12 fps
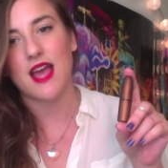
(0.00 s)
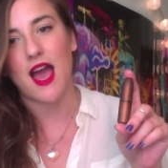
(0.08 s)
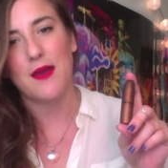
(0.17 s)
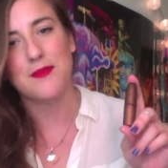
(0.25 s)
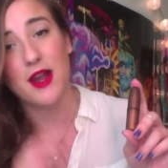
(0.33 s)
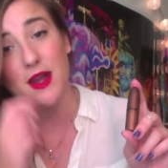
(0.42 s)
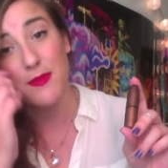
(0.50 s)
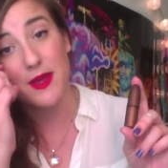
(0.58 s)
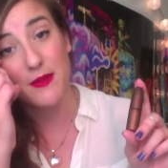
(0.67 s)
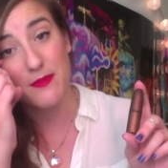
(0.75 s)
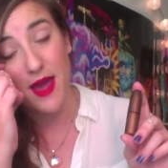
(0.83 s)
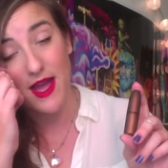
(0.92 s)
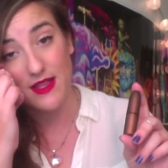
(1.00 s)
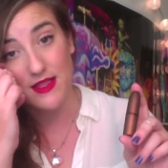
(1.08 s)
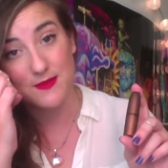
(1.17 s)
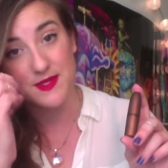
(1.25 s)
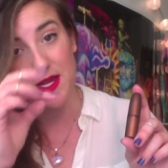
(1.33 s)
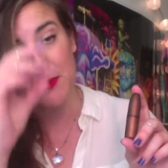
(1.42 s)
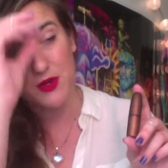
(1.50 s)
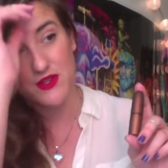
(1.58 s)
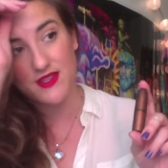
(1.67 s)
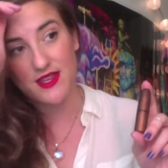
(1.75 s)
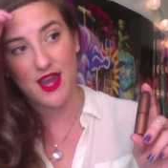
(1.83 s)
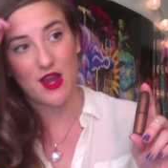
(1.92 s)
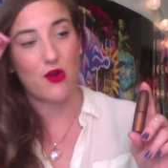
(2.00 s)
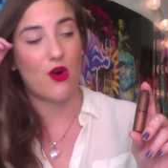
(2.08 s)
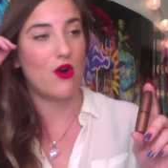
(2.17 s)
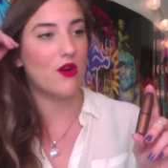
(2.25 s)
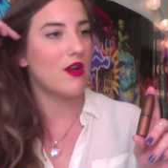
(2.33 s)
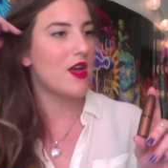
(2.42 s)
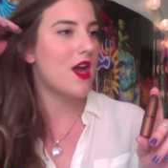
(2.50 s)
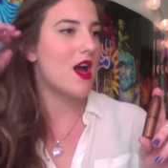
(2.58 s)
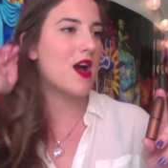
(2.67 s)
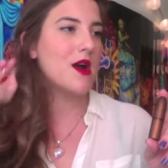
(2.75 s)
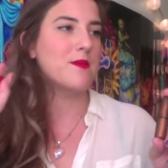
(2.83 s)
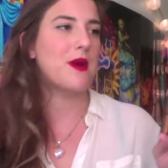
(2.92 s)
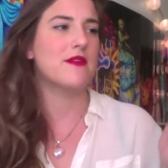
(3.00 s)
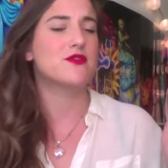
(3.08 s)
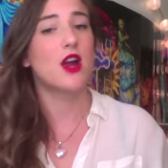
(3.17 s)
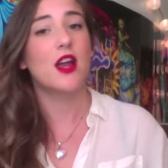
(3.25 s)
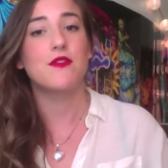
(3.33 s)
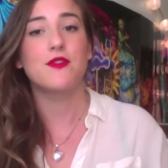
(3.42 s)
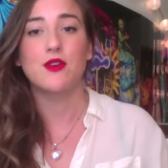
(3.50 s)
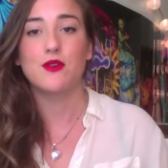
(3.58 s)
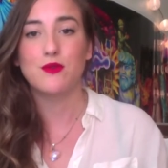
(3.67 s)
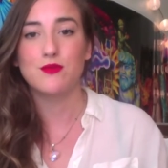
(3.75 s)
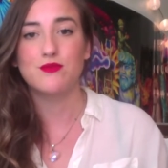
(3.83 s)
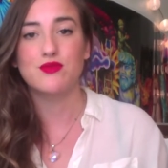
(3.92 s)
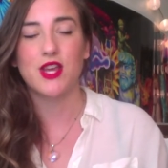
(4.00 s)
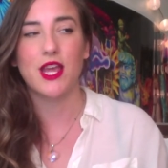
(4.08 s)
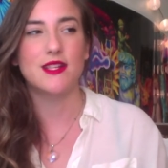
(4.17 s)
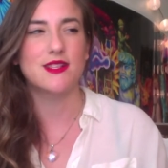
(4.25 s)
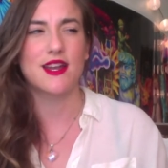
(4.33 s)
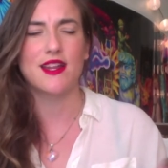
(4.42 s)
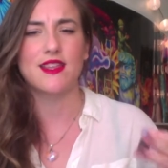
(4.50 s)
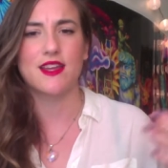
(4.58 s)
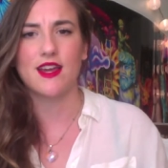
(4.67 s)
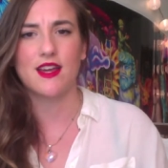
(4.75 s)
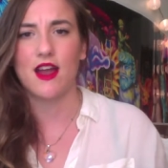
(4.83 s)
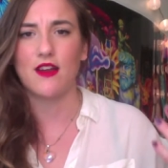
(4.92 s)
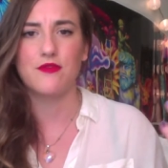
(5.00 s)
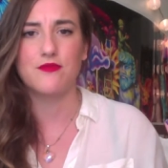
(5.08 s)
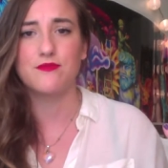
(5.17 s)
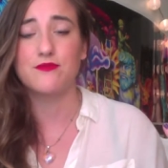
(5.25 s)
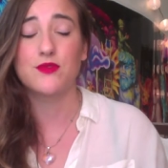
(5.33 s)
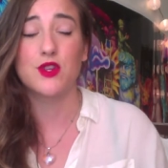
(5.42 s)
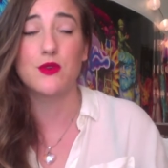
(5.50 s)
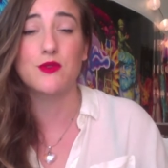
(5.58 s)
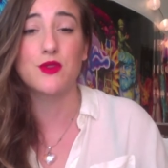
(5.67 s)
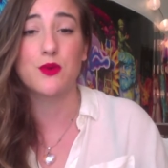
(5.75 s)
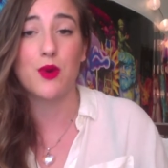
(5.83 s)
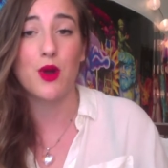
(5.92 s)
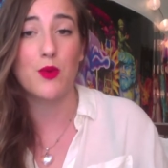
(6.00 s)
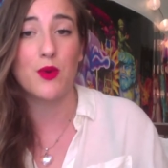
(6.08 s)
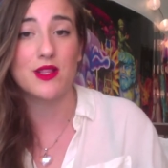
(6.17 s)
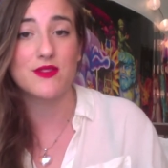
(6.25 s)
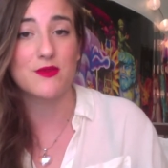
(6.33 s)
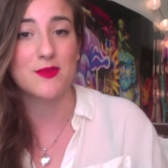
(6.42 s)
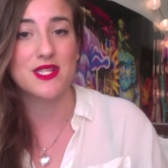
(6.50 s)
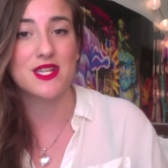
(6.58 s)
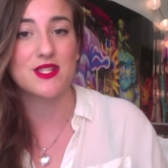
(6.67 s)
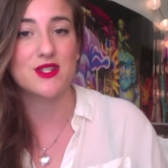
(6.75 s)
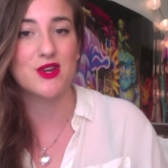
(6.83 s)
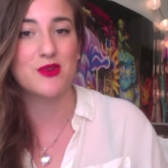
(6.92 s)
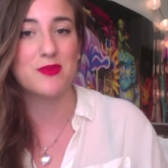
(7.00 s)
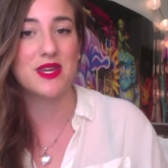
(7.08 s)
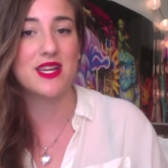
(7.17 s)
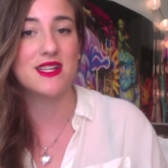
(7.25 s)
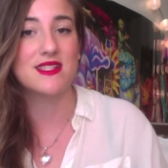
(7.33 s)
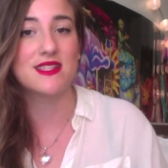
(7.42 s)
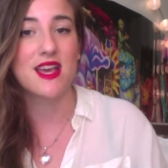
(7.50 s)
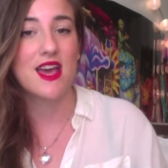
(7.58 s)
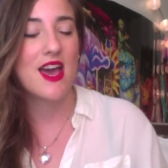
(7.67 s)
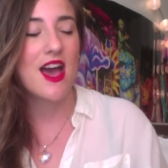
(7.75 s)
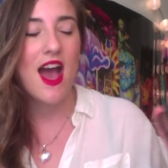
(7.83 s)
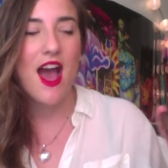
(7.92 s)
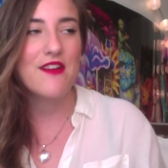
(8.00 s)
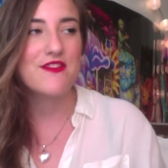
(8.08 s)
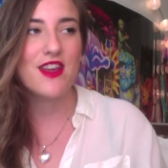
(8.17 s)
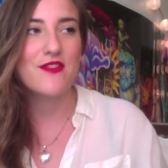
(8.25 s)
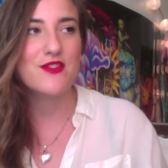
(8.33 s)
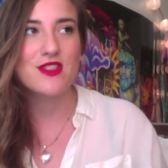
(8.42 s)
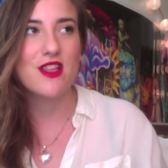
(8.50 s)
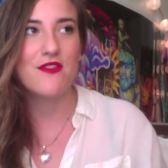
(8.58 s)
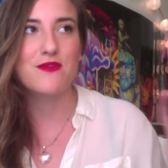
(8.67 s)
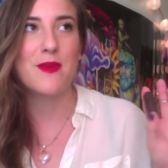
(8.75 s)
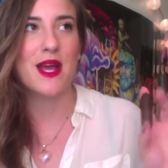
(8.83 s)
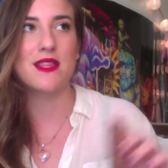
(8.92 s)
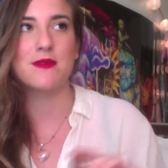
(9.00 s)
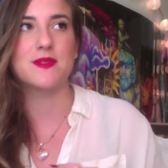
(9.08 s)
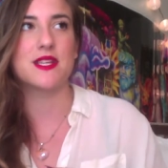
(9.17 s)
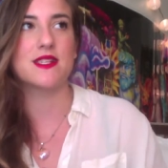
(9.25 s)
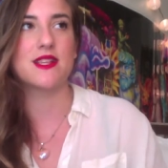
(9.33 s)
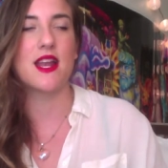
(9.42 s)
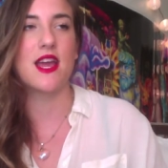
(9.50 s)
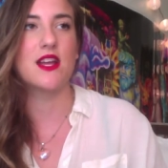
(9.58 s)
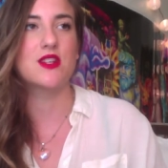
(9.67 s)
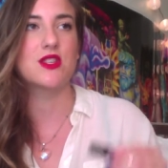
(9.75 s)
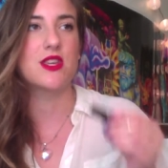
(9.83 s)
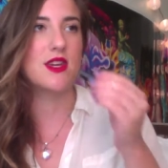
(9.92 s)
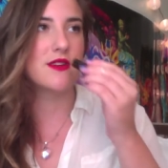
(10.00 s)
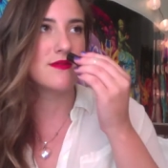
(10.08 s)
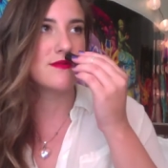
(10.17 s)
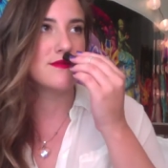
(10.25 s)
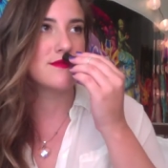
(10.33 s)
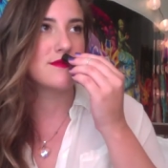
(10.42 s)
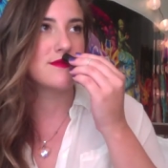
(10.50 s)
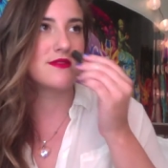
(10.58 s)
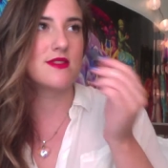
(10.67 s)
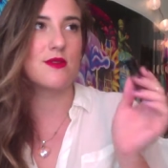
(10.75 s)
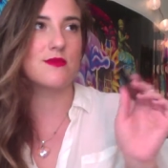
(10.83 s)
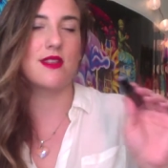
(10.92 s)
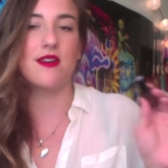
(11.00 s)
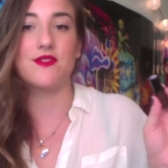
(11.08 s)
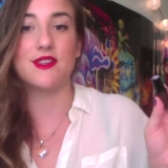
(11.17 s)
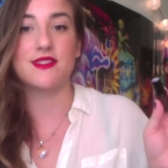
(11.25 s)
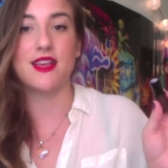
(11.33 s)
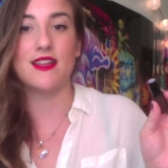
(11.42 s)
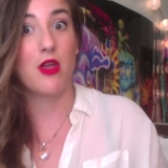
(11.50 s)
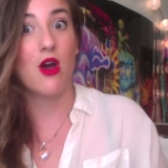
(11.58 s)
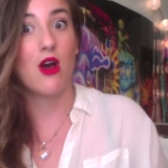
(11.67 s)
I'm not a big MAC lipstick person at all. I've tried a few shades and I think I kind of chose the wrong ones for my skin tone because I've never loved MAC lipsticks and I actually don't love the scent.